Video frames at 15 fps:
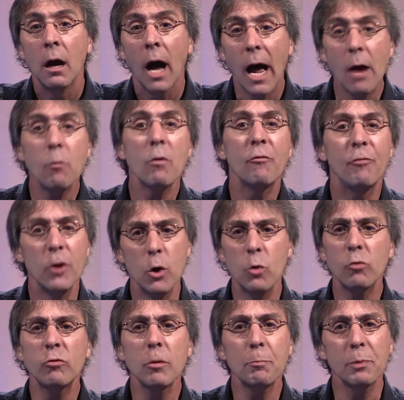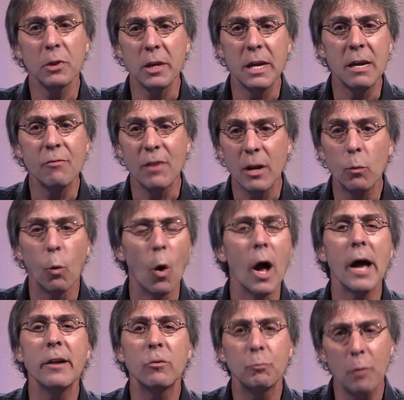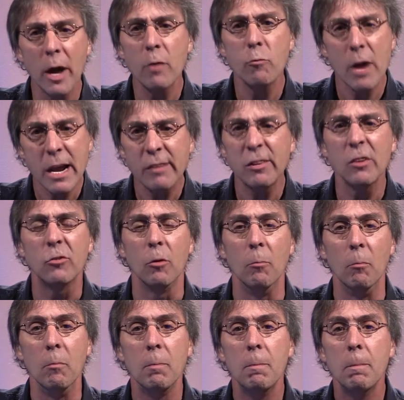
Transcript: I refuse to believe in widespread racism.